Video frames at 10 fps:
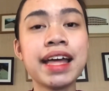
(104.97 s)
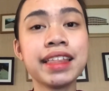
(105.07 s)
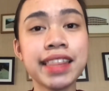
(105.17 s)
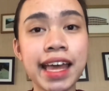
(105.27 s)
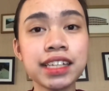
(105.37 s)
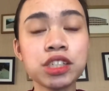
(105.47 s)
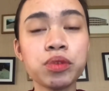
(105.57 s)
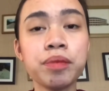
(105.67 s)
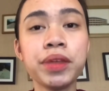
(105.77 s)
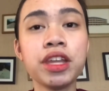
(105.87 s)
Next will
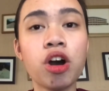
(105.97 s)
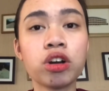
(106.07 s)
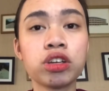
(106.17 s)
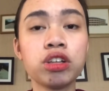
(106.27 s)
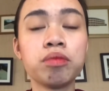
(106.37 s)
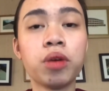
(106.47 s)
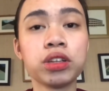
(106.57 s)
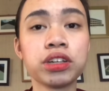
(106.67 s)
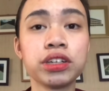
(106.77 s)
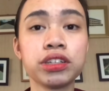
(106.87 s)
be the
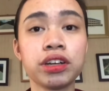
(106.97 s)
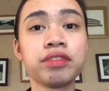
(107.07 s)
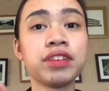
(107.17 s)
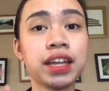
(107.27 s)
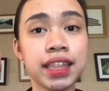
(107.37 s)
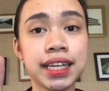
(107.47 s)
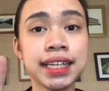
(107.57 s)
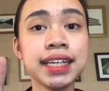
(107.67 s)
oculomotor nerve 3,